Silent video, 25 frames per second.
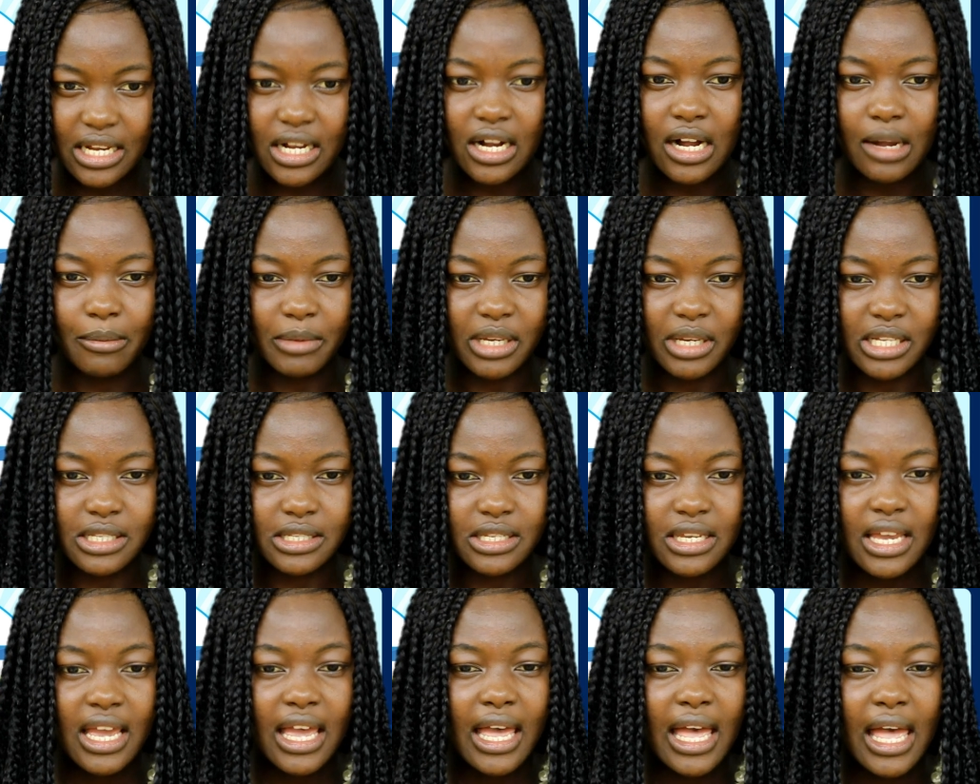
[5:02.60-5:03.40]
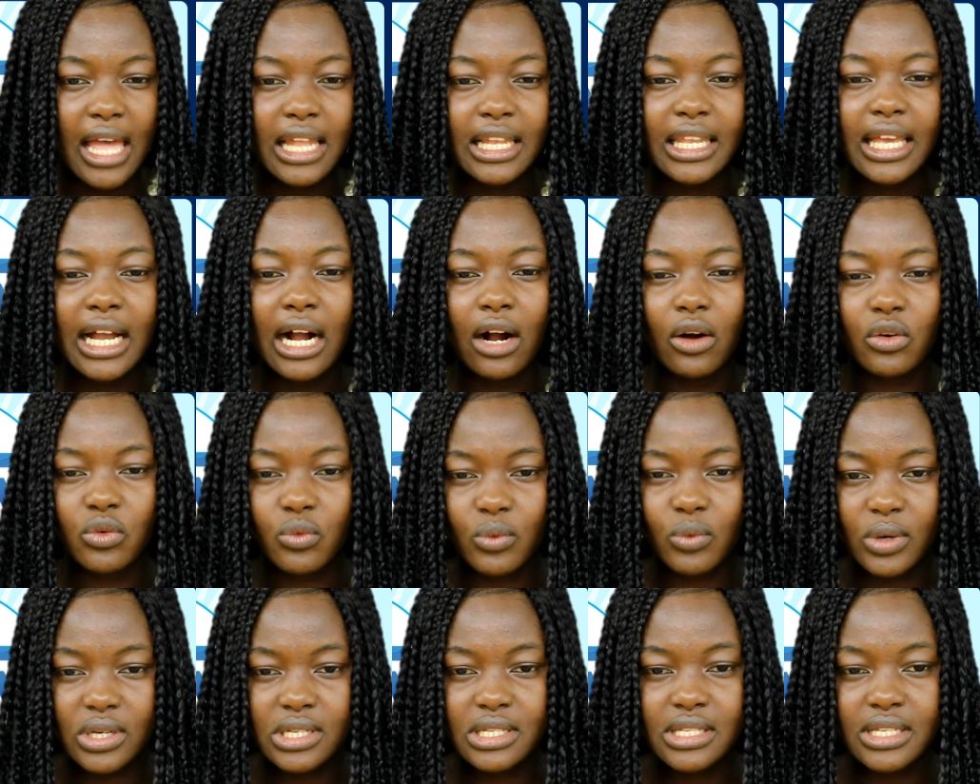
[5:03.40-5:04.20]
comment. Earlier
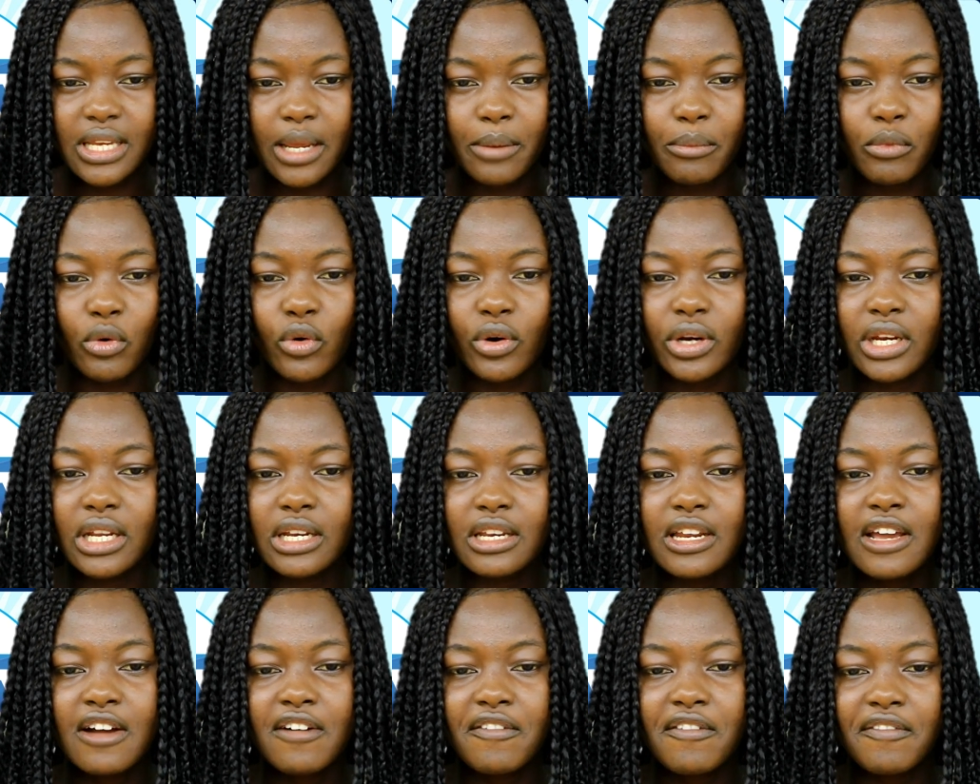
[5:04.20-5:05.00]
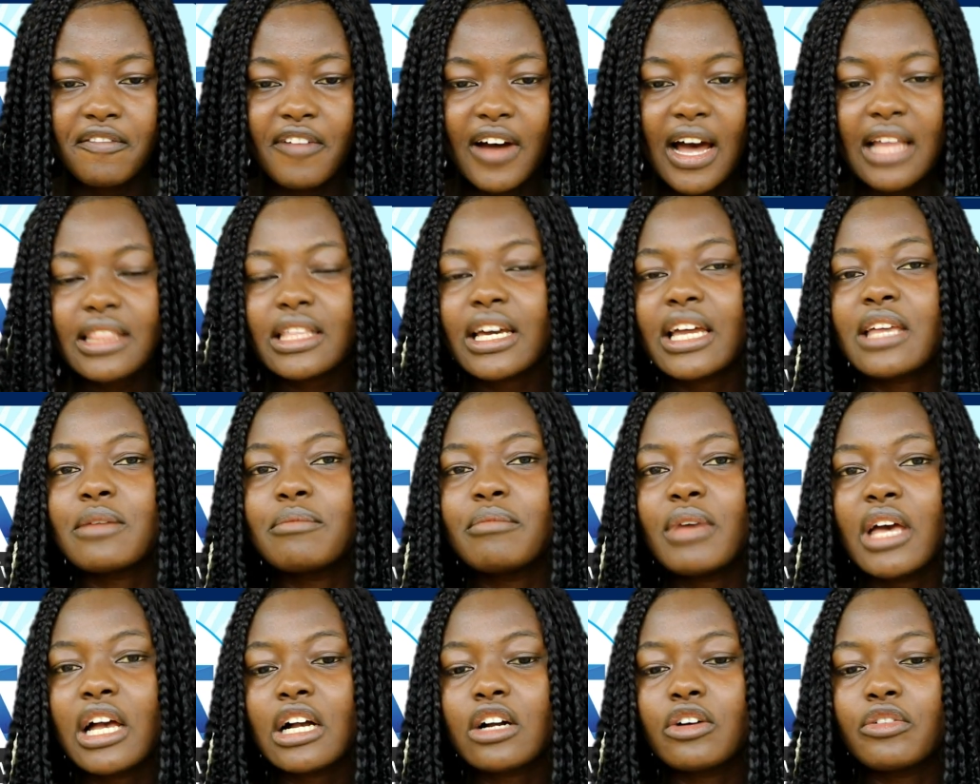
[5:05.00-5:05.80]
on Wednesday morning, Father
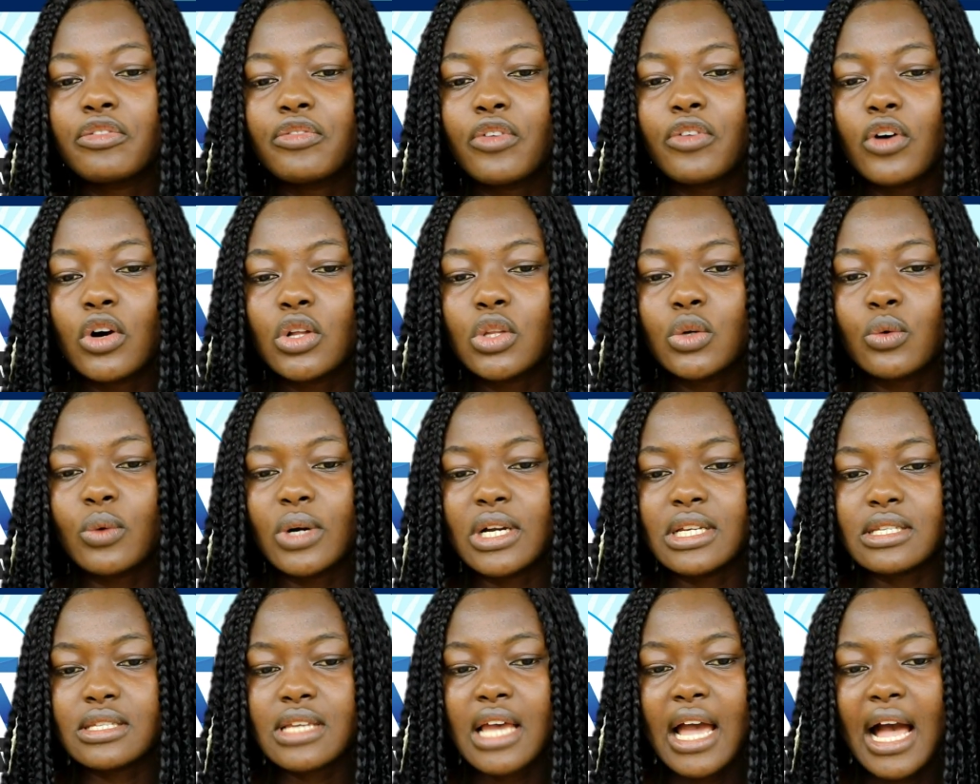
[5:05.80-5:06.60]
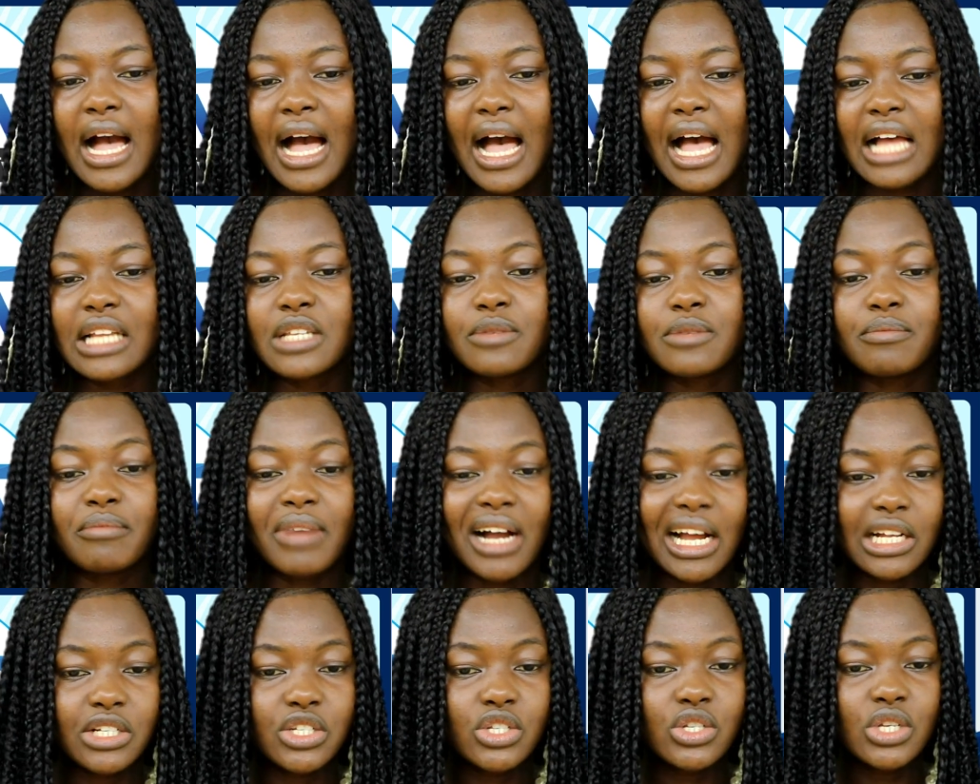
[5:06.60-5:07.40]
Mbeka followers had
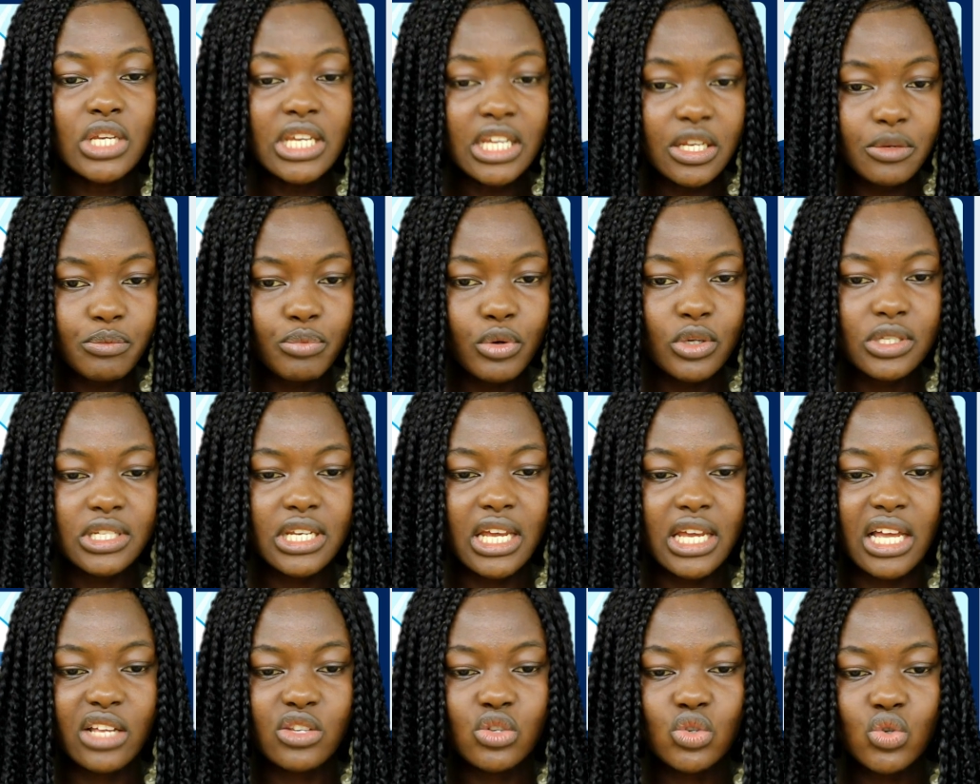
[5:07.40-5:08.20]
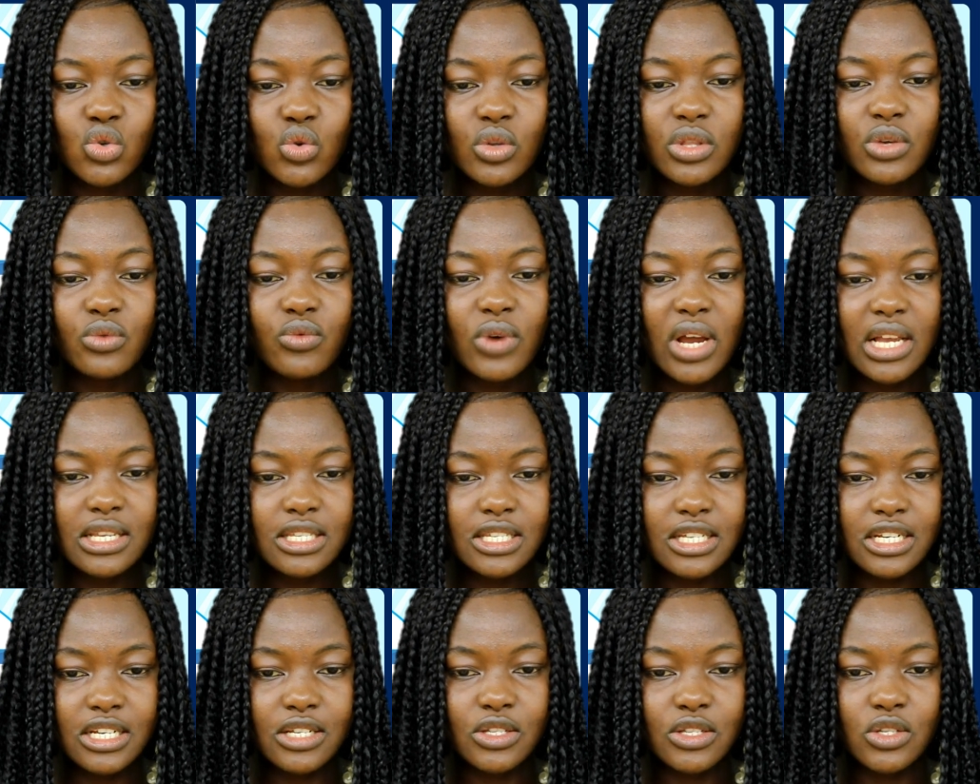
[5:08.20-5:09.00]
marched in protest to the
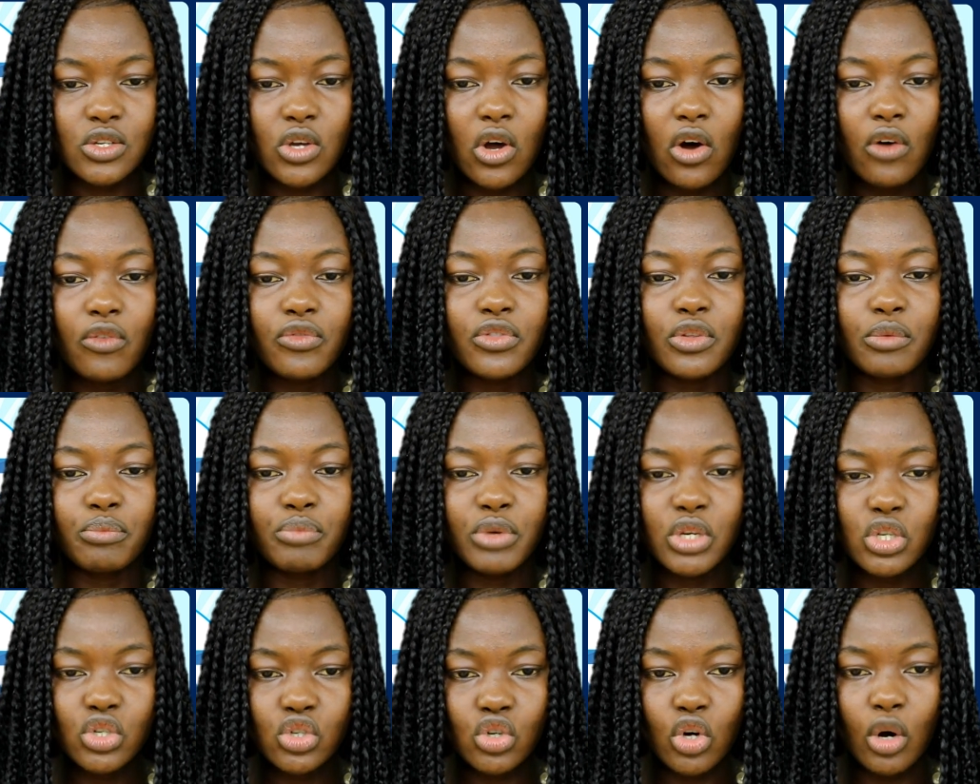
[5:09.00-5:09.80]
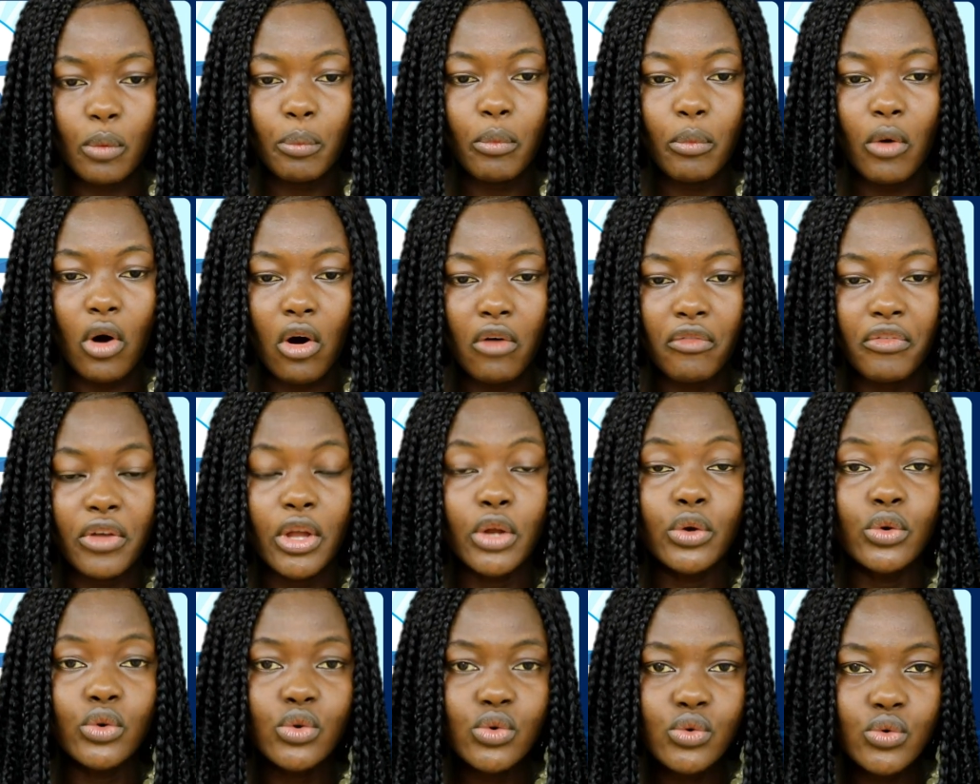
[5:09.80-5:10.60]
residence of the Bishop of
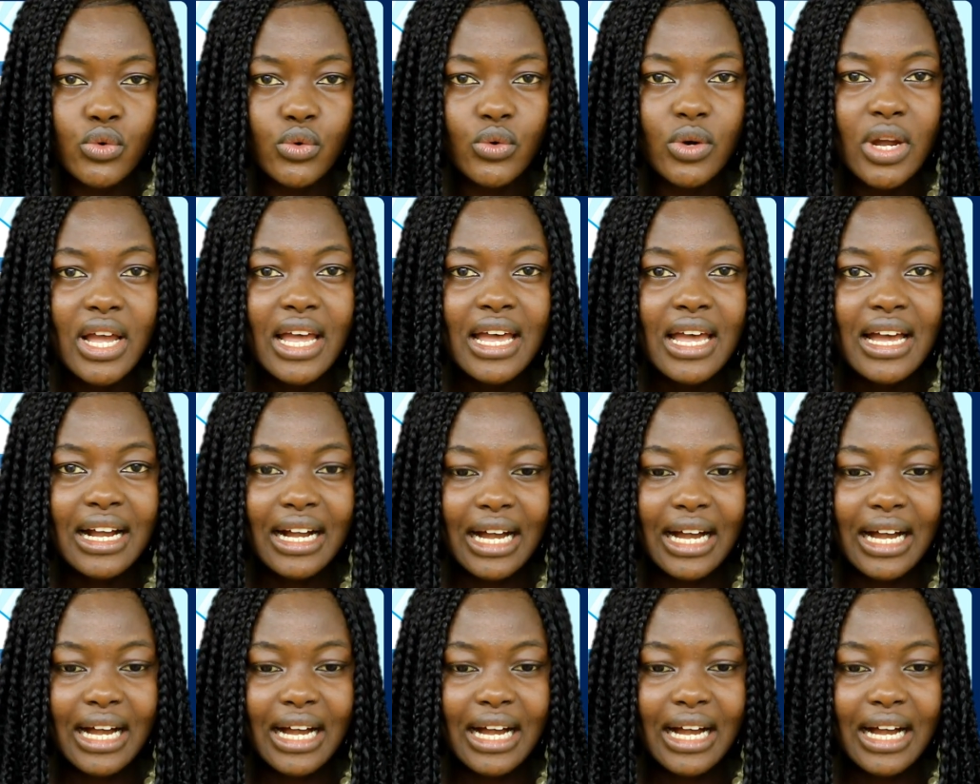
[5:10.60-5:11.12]
Enugu,